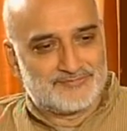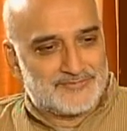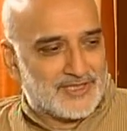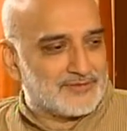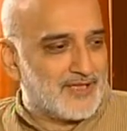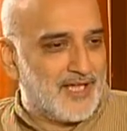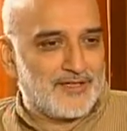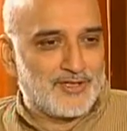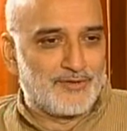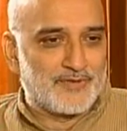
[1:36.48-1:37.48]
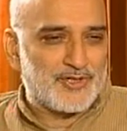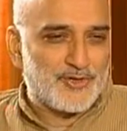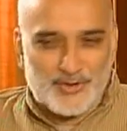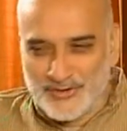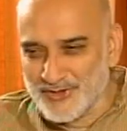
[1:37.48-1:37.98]
you know, handing over a
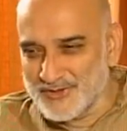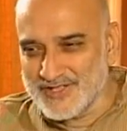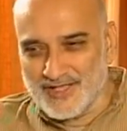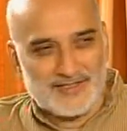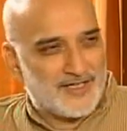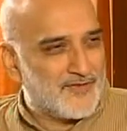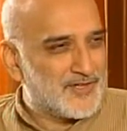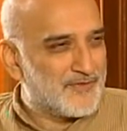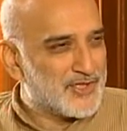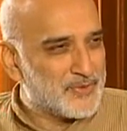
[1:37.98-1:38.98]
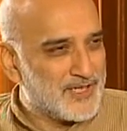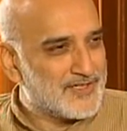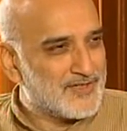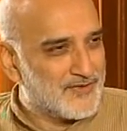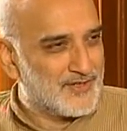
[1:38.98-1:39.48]
torch to each other after every
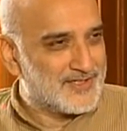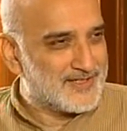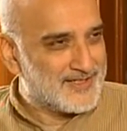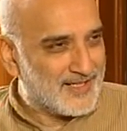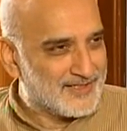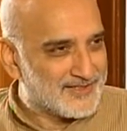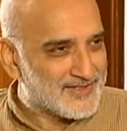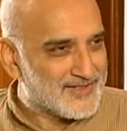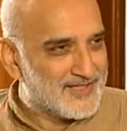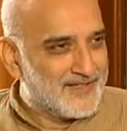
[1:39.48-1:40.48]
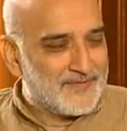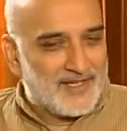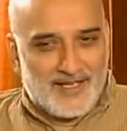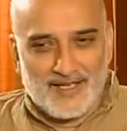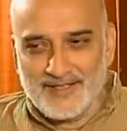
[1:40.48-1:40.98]
20, 30 seconds.
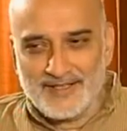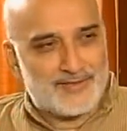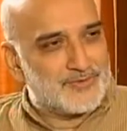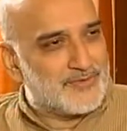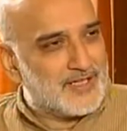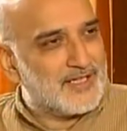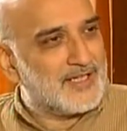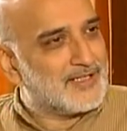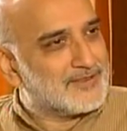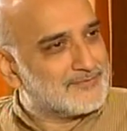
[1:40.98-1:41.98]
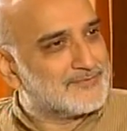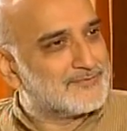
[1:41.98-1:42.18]
It didn't really